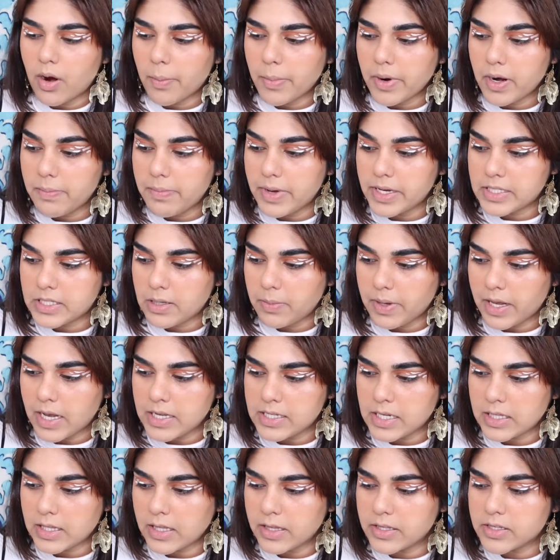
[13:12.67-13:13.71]
I'm gonna mix it because
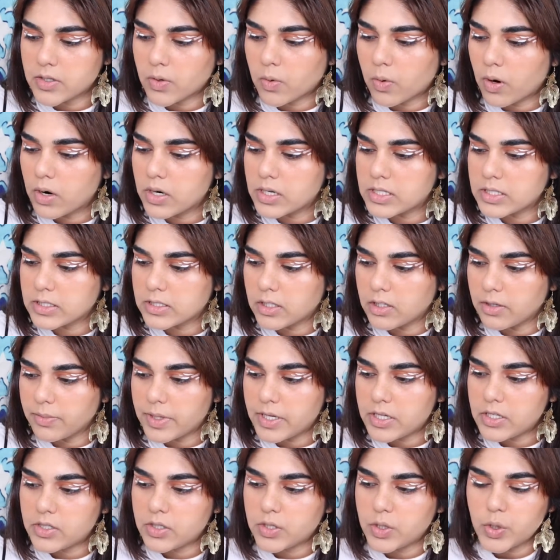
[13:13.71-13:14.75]
I think this orange is a little
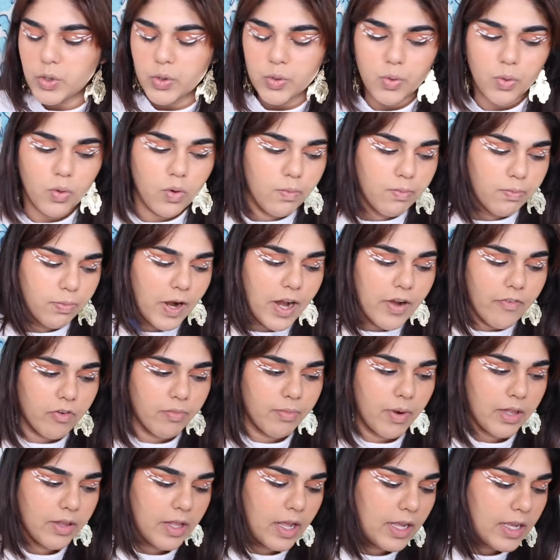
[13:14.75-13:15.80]
bit too bright for
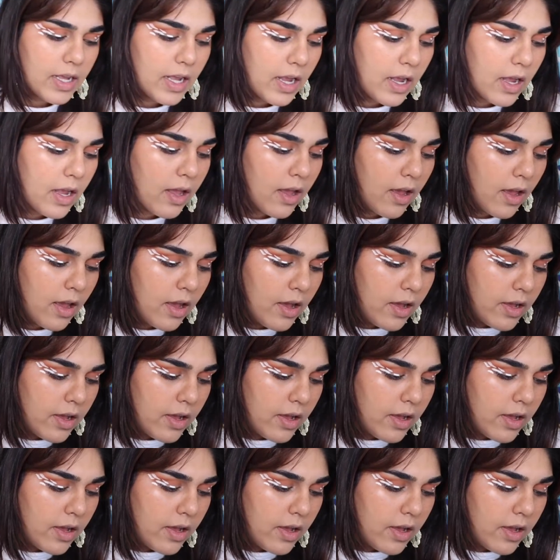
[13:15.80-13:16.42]
my liking.